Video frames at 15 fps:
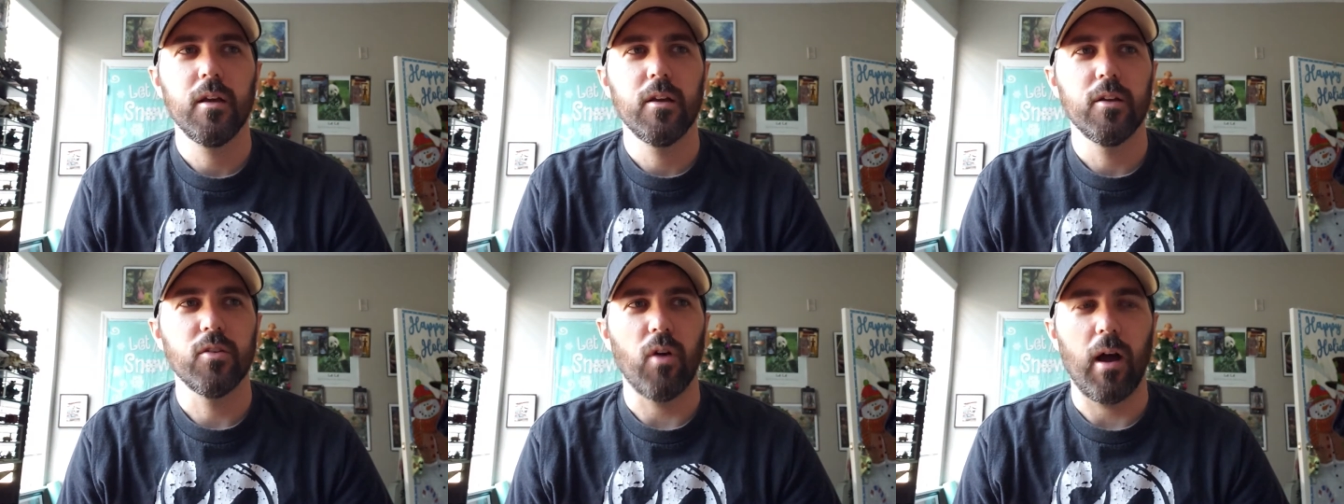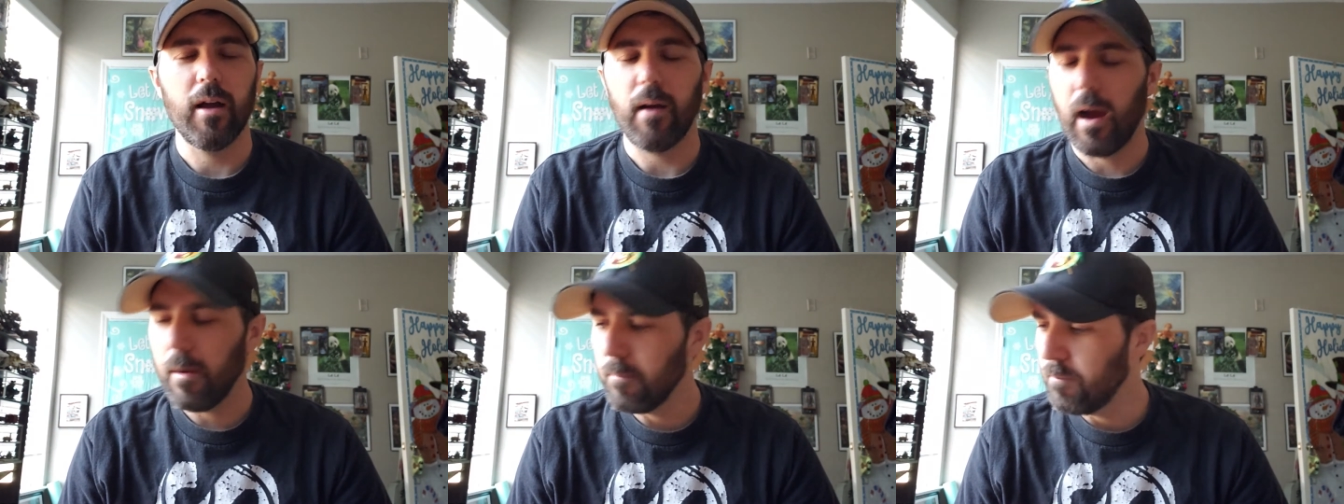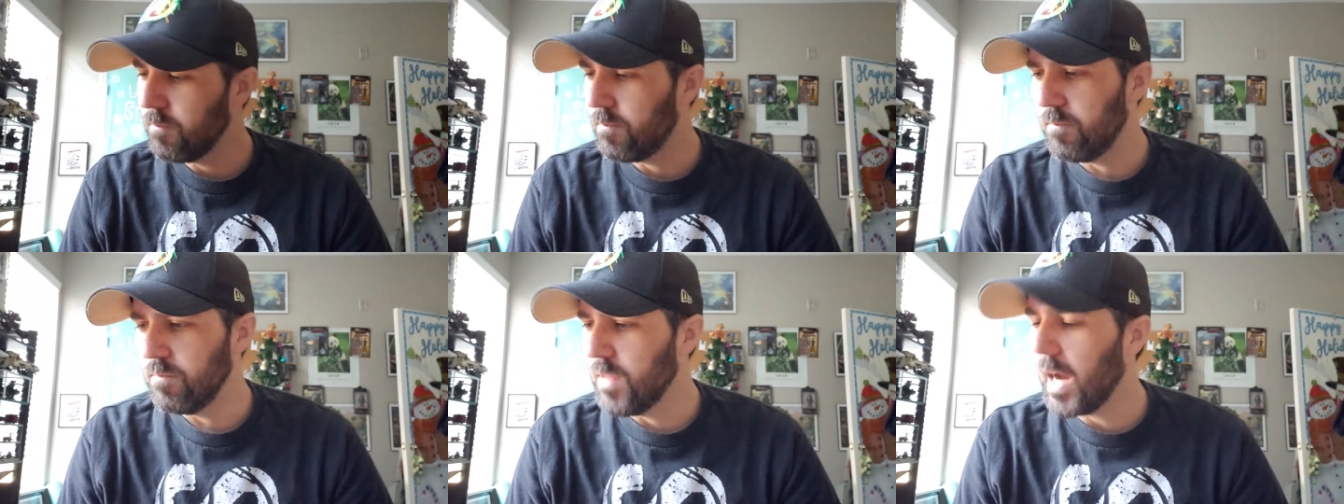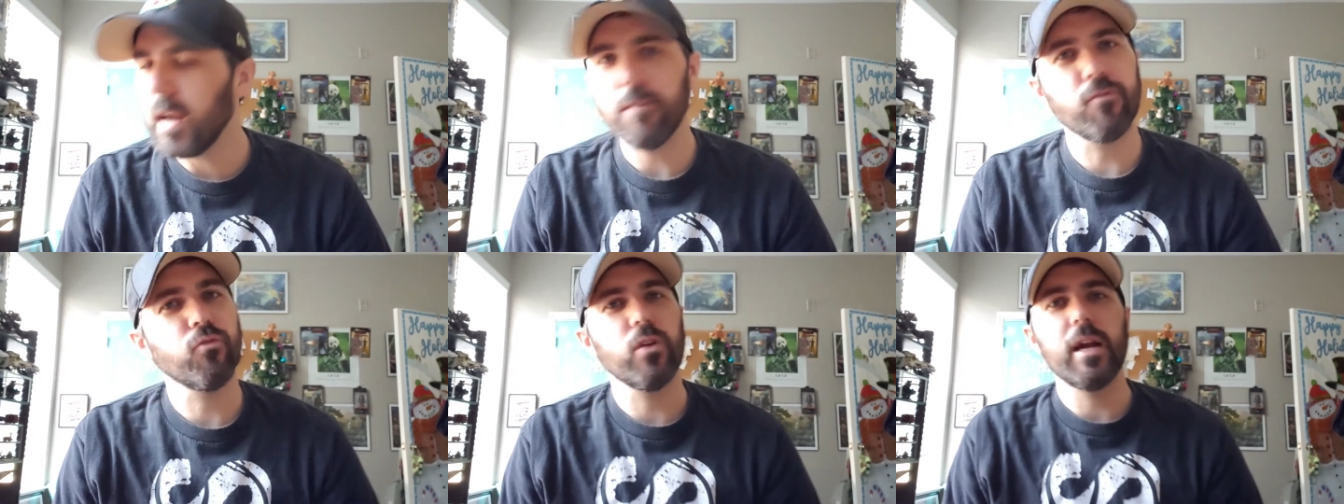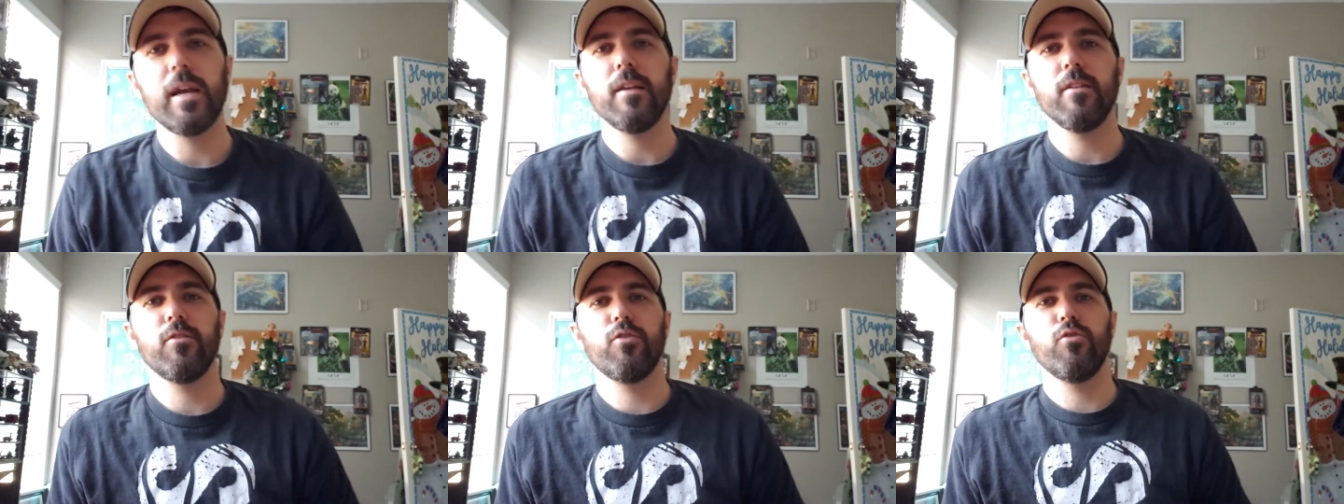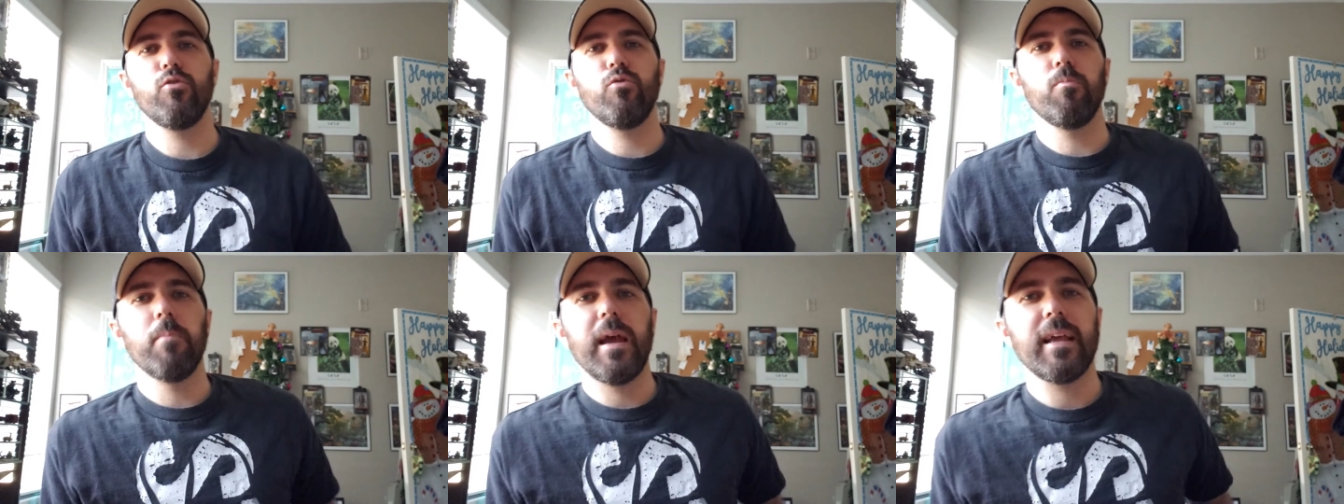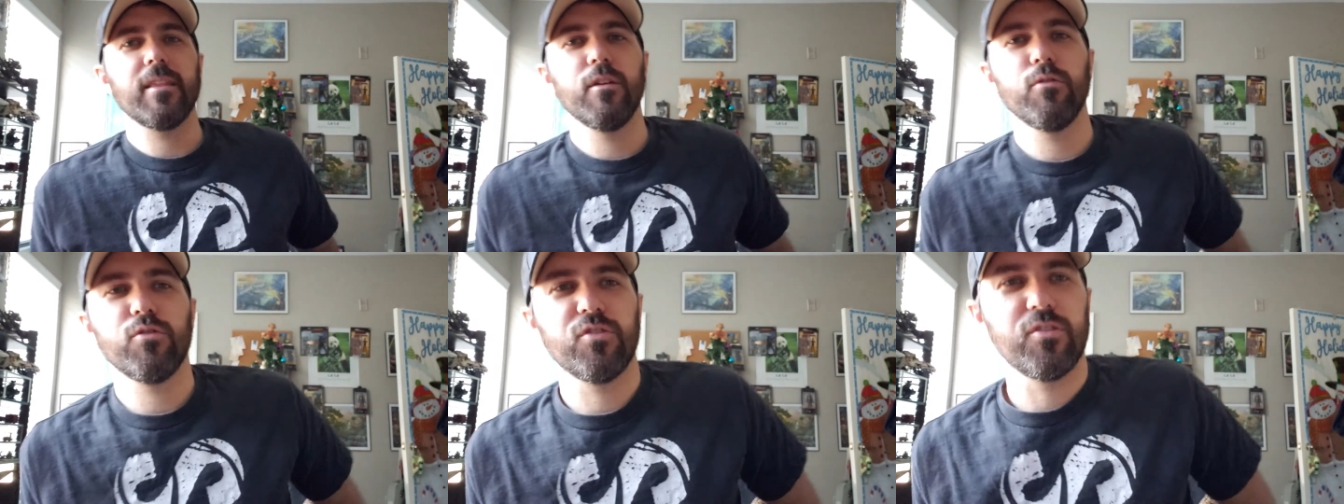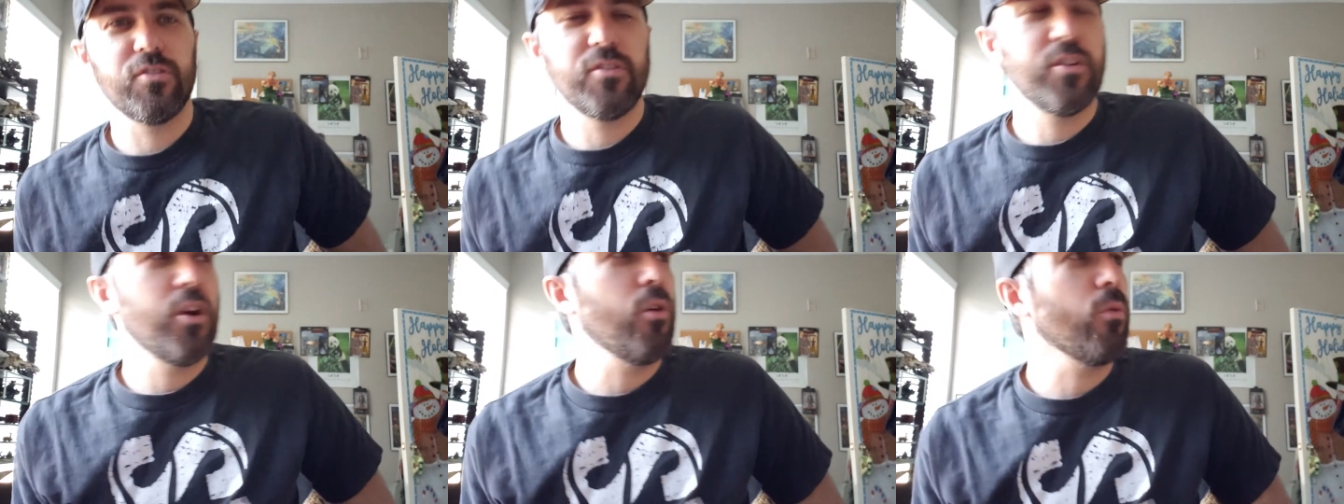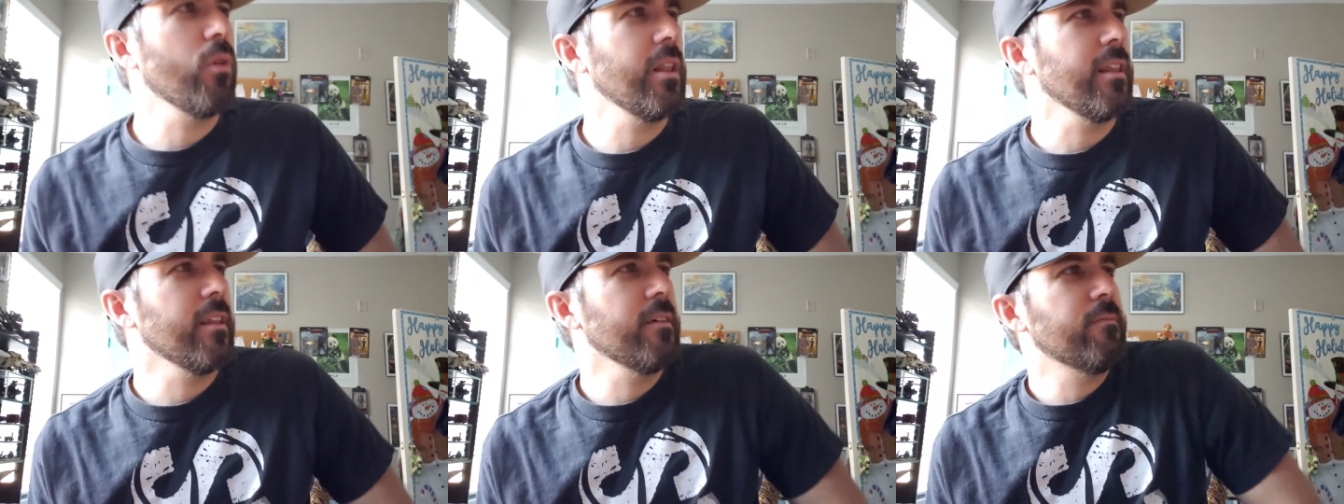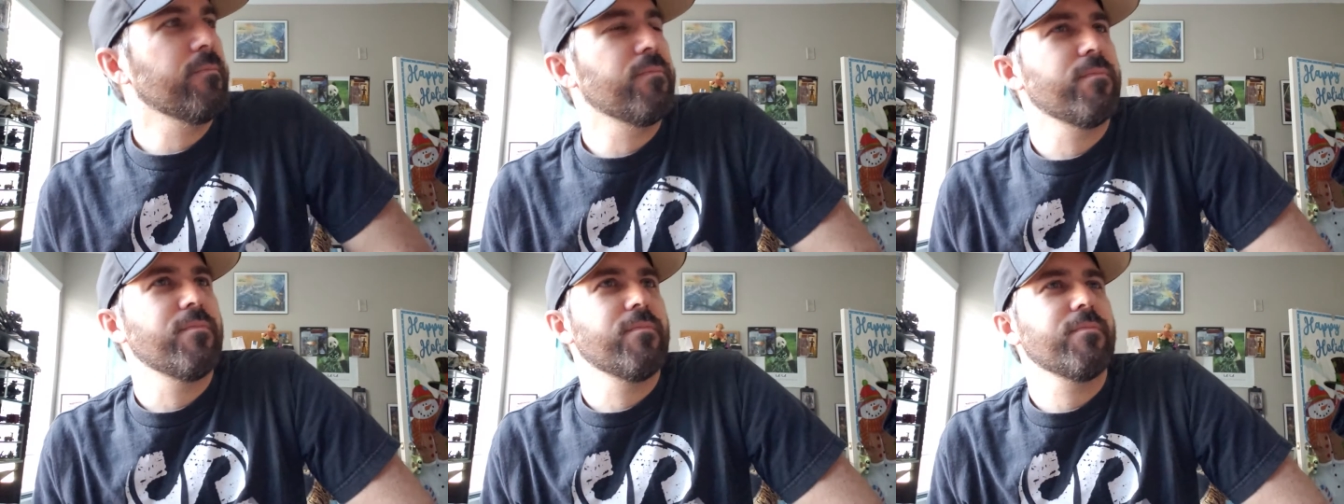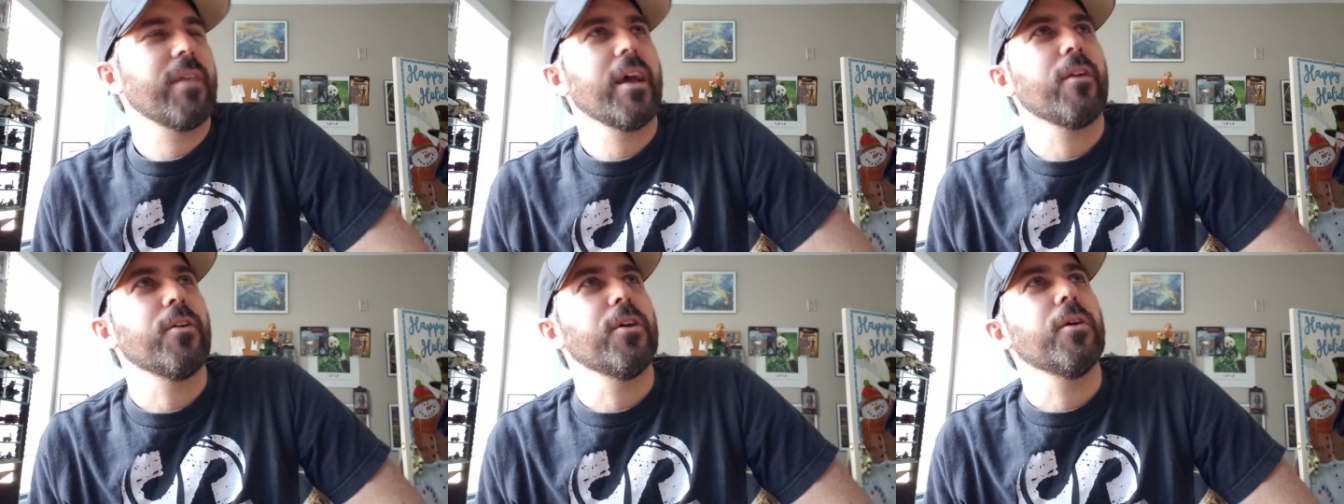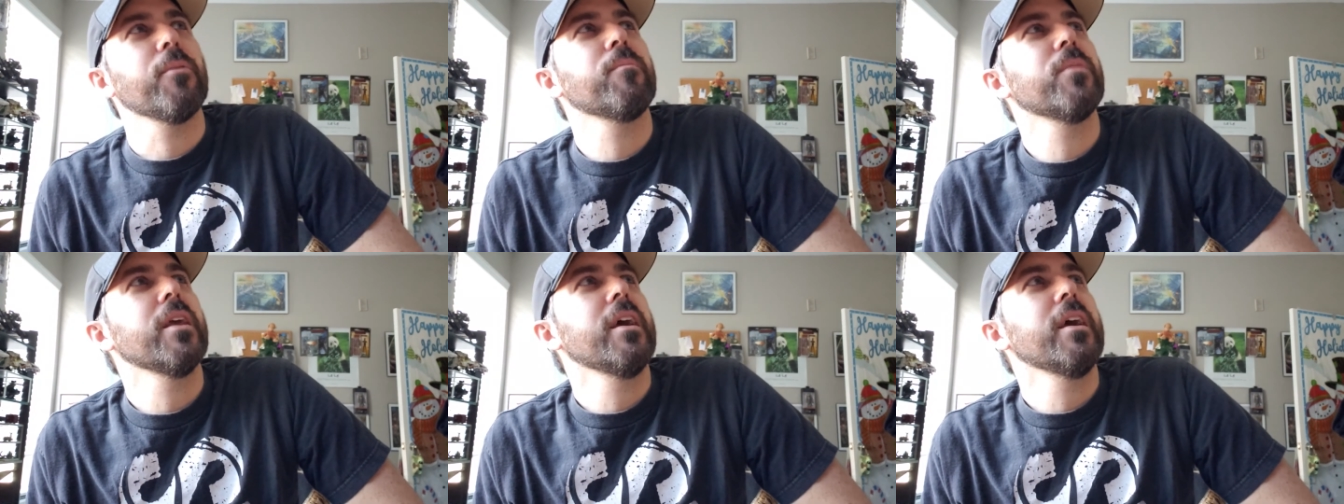So I'm not afraid to make those, I don't know,